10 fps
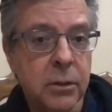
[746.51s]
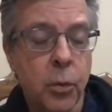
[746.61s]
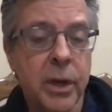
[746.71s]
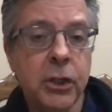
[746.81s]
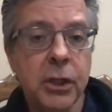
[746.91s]

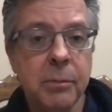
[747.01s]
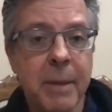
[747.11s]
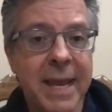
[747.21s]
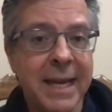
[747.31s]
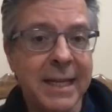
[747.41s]
We just
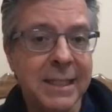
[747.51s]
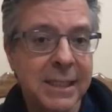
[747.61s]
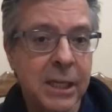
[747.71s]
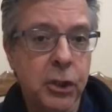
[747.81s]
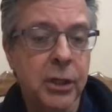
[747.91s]
make an
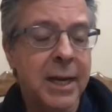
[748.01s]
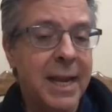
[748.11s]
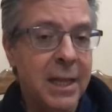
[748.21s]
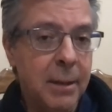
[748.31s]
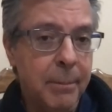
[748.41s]
incision
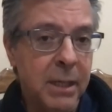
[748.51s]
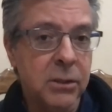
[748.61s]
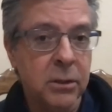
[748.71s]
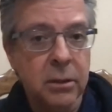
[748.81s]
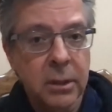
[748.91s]
in the
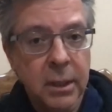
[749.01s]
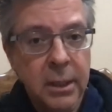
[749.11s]
muscle,